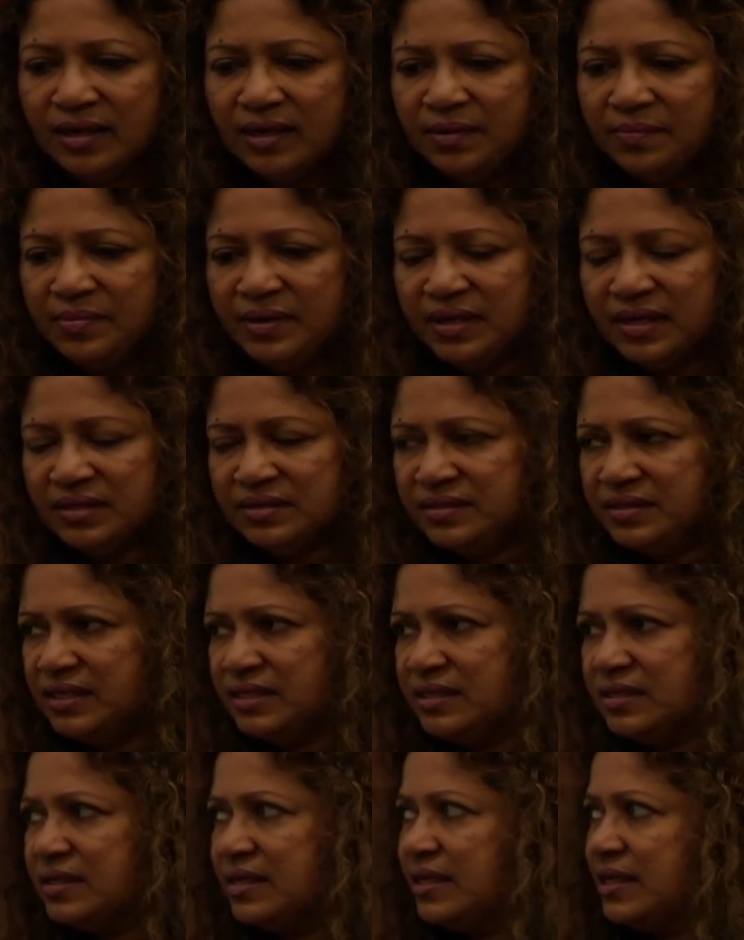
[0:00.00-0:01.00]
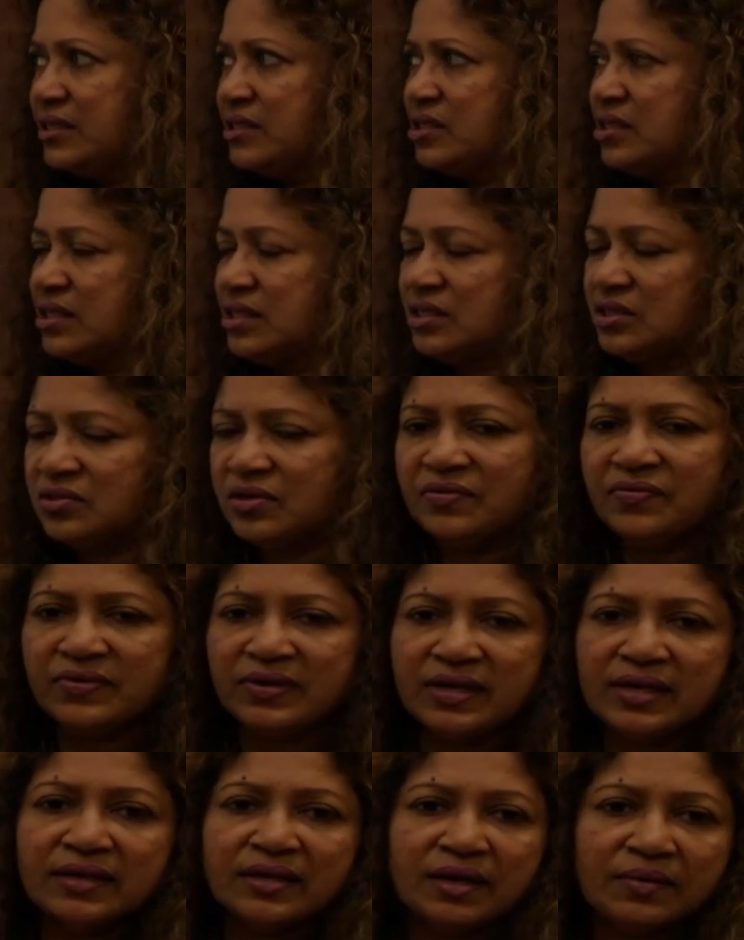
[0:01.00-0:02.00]
Because this connection is not
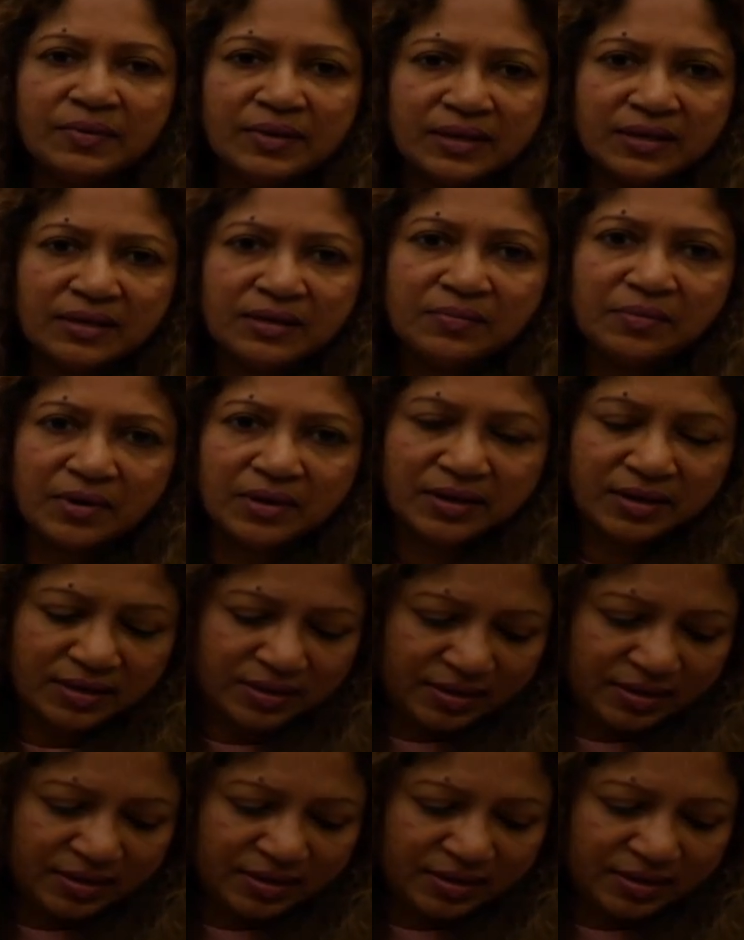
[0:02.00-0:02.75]
real chemical bond.